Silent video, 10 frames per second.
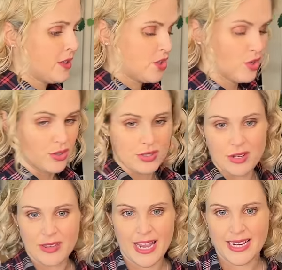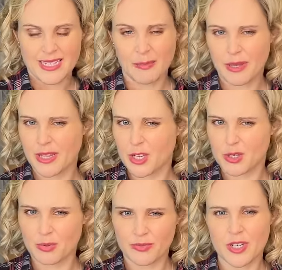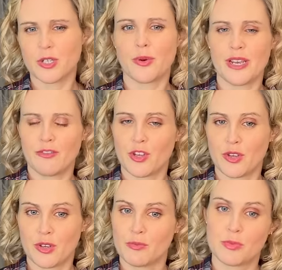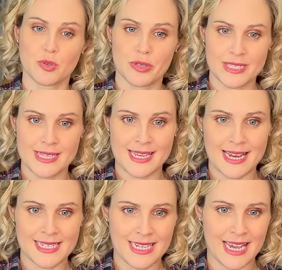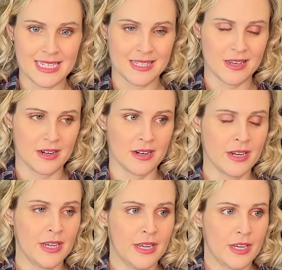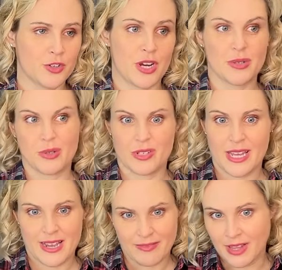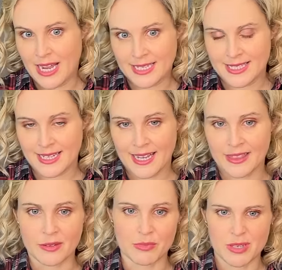use, or that I typically use, we've done quite a few sewing society kits that are trousers that have elastic in them.